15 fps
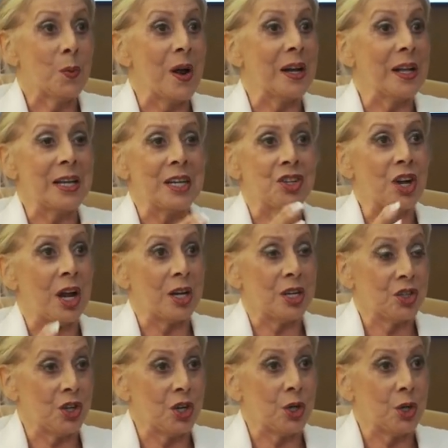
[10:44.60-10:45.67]
Well,
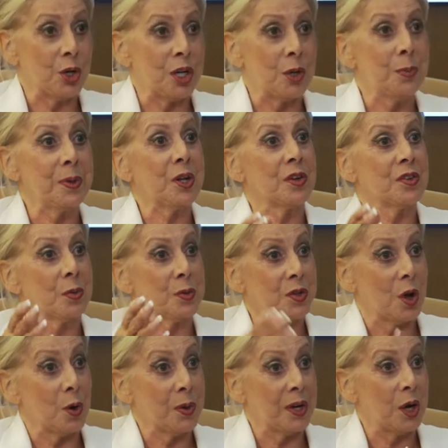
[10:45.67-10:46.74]
she couldn't because it was
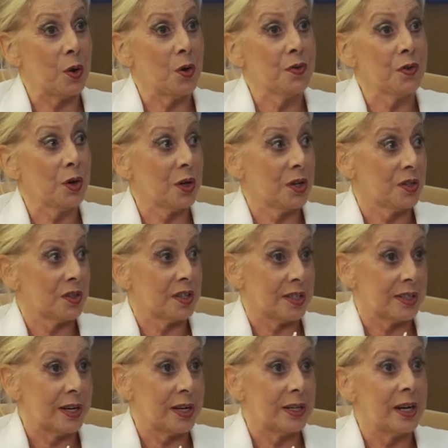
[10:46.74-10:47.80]
already over, because it's
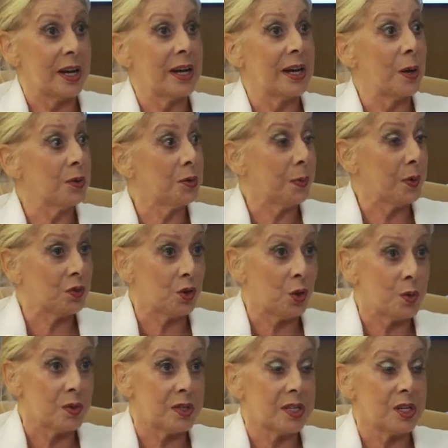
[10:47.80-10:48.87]
lately, and I was supposed to
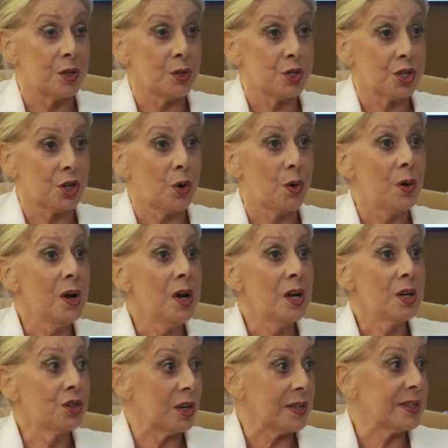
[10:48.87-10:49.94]
go and see her show
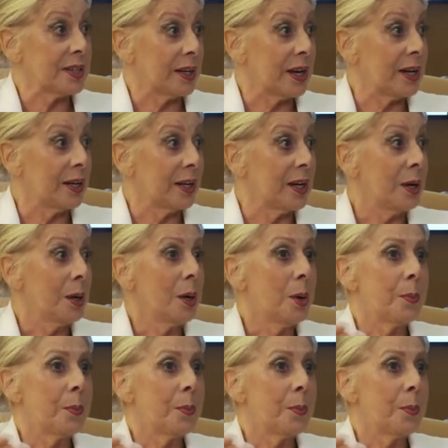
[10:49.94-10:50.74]
just lately,